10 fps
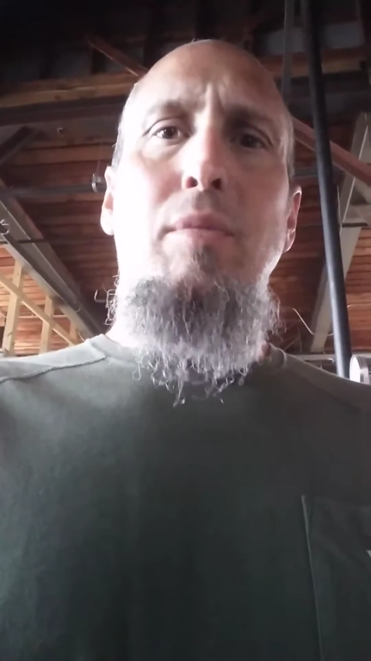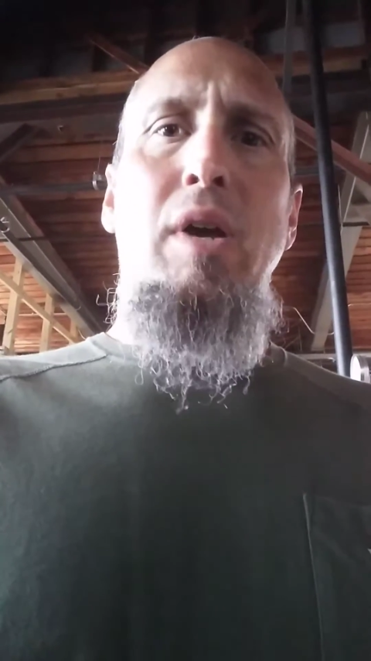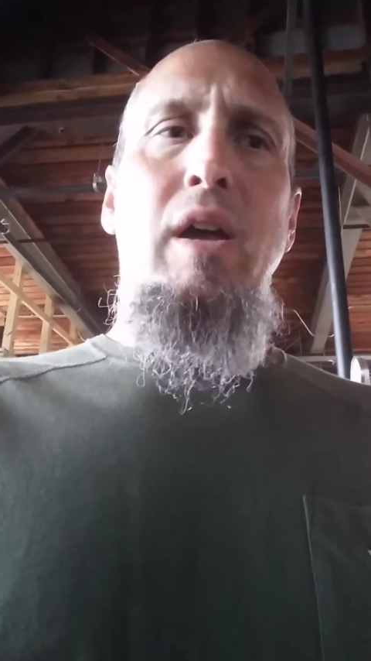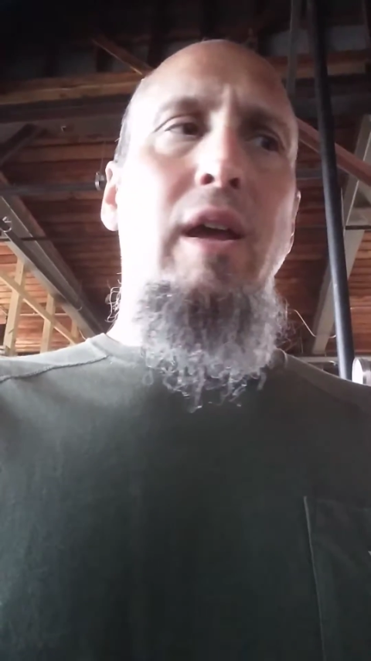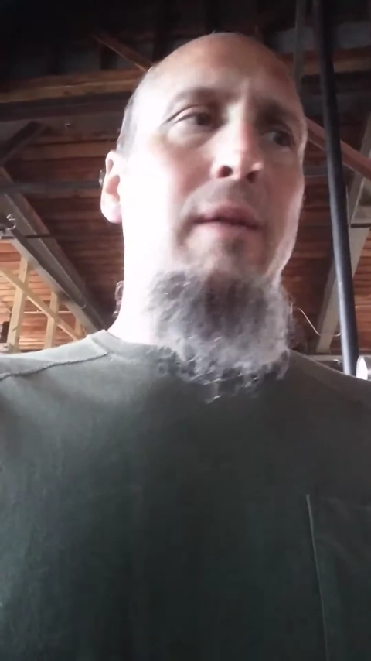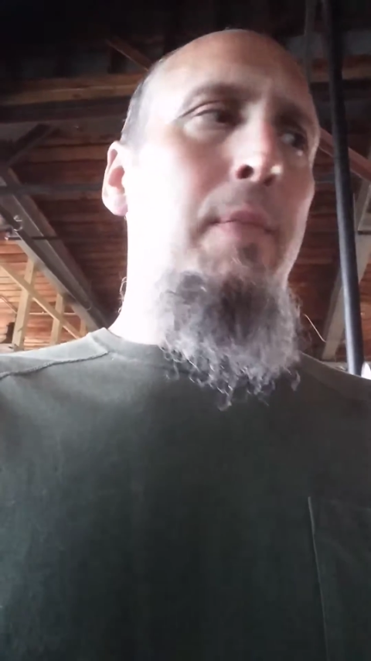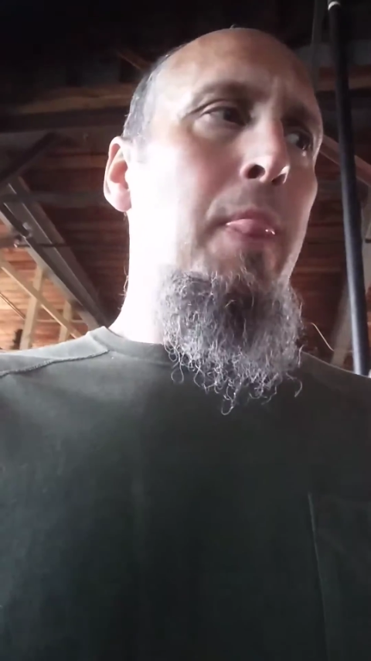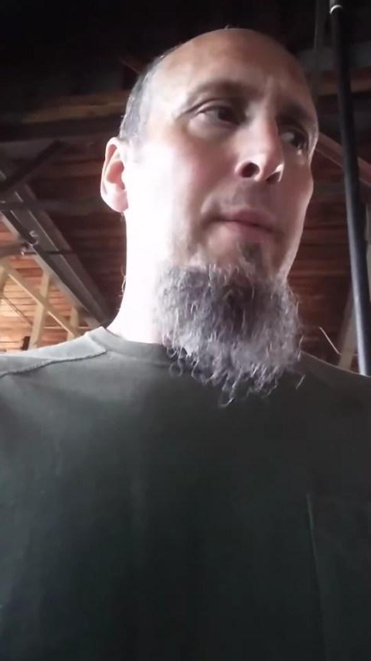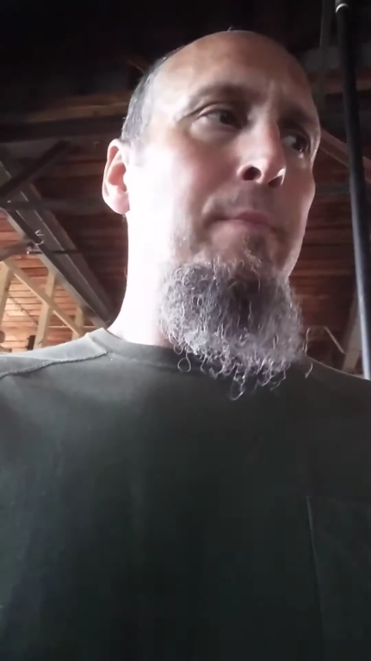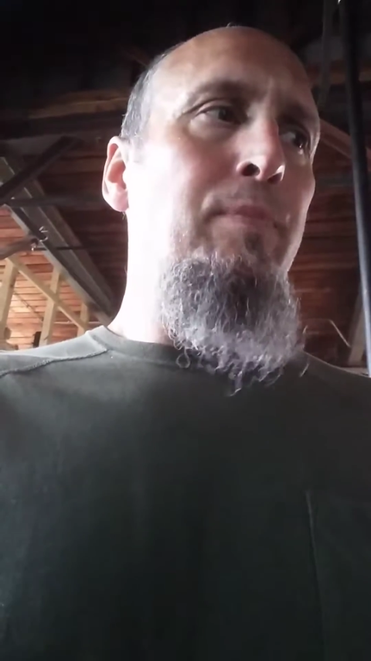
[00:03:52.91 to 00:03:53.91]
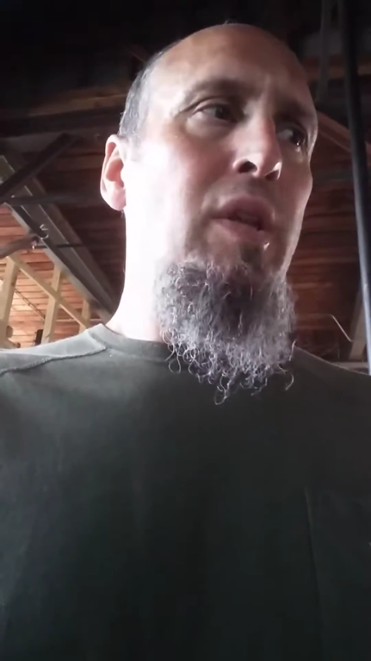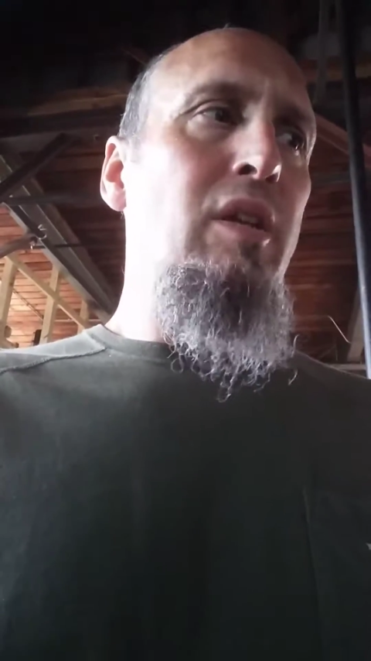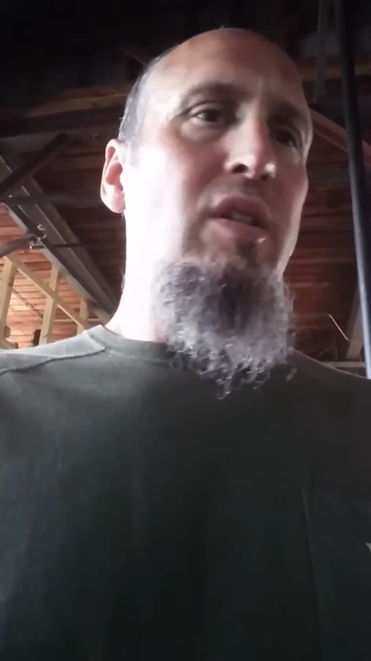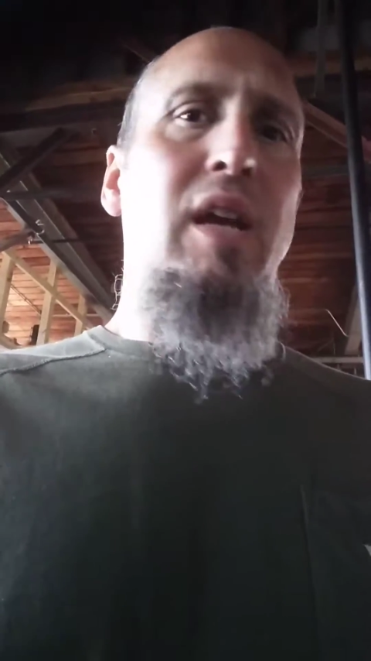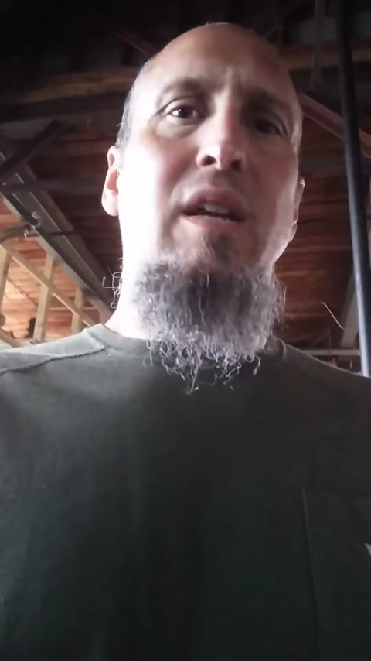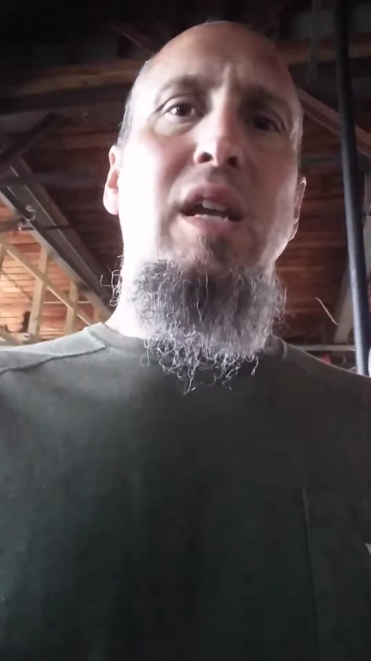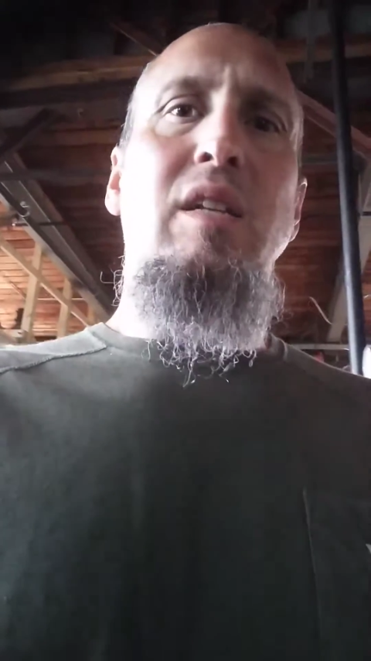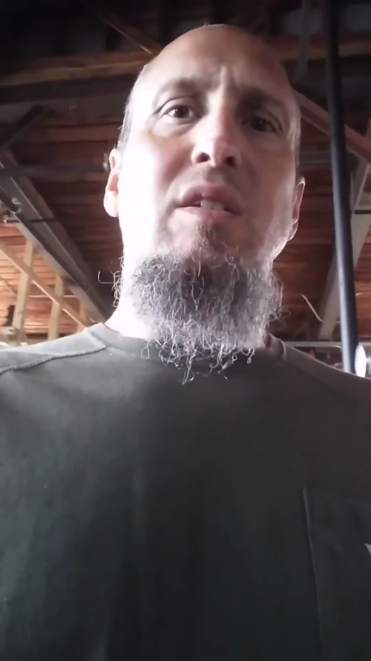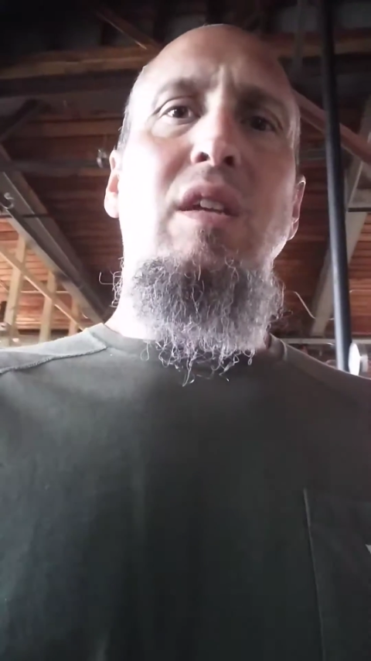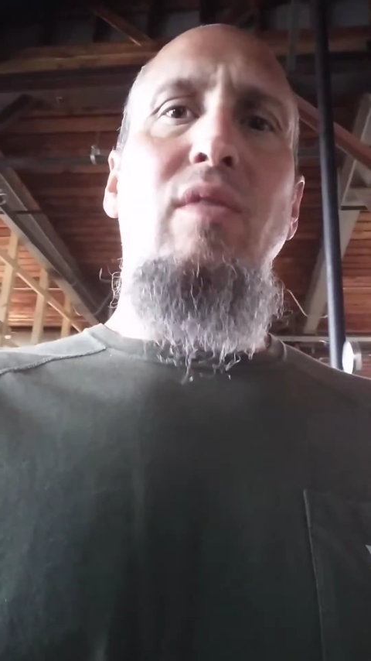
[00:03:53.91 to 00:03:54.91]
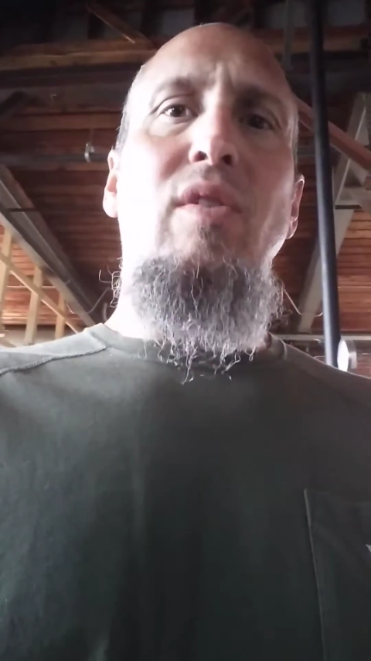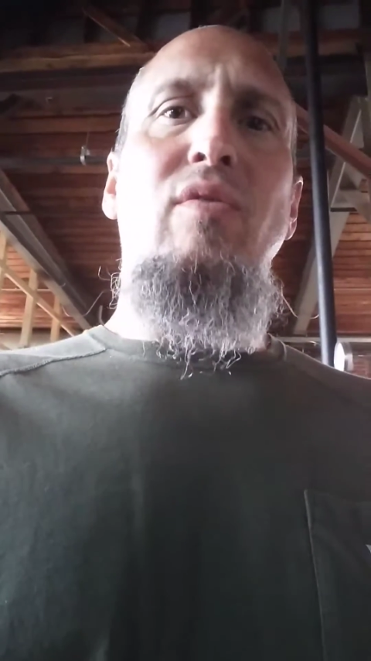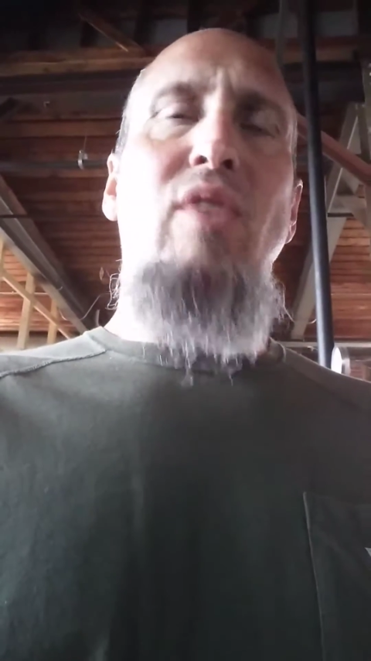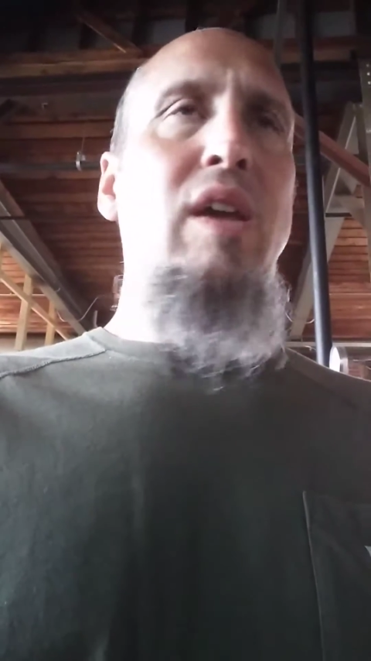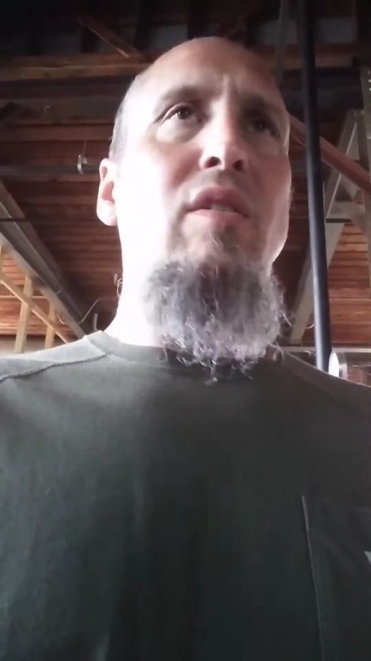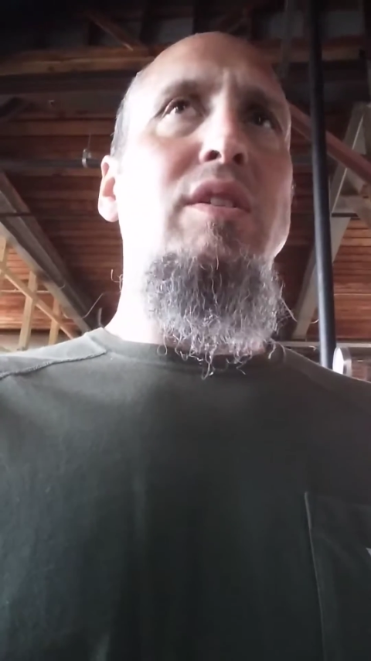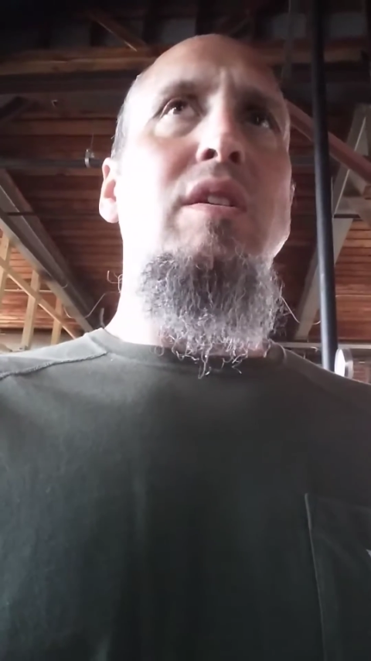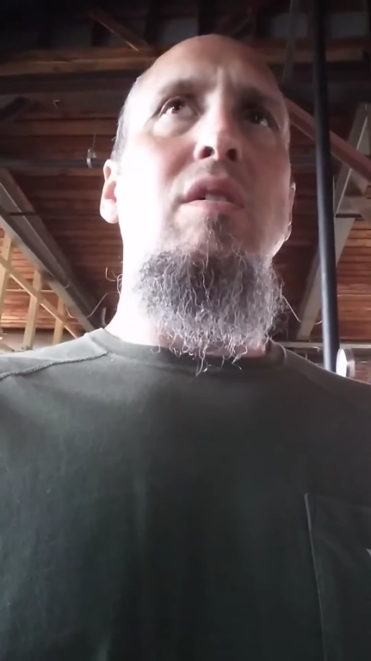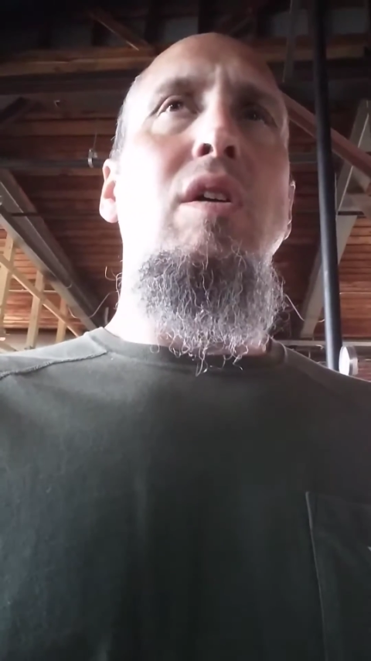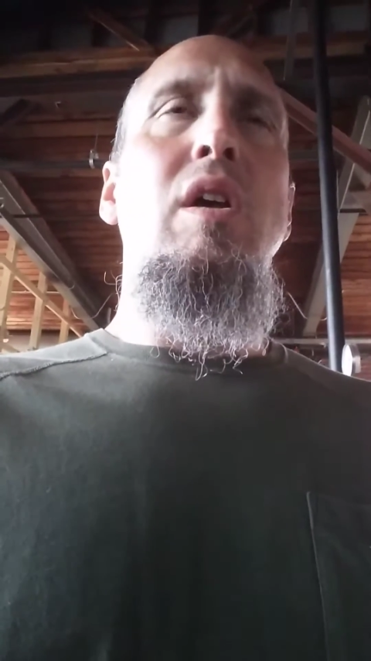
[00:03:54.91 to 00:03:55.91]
my technique to see if it fails.